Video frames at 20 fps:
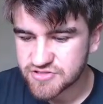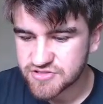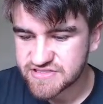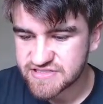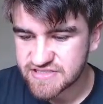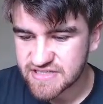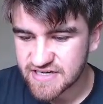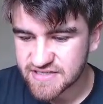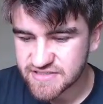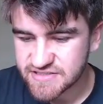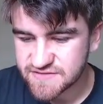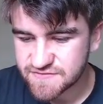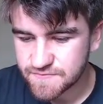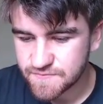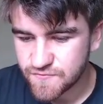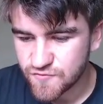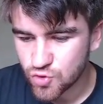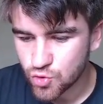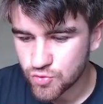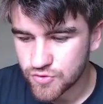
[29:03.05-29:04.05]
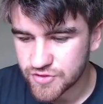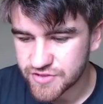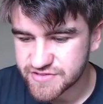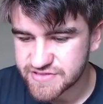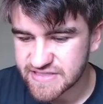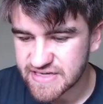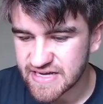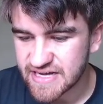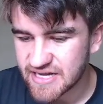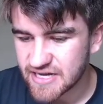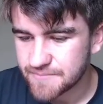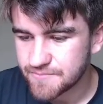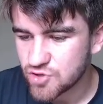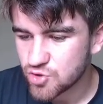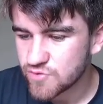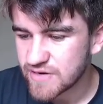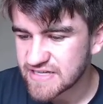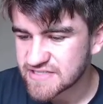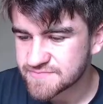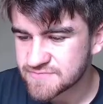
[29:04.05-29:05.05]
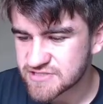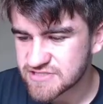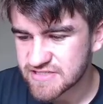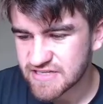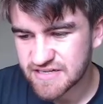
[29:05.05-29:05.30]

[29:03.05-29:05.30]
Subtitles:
Sardis forward. Erasmus,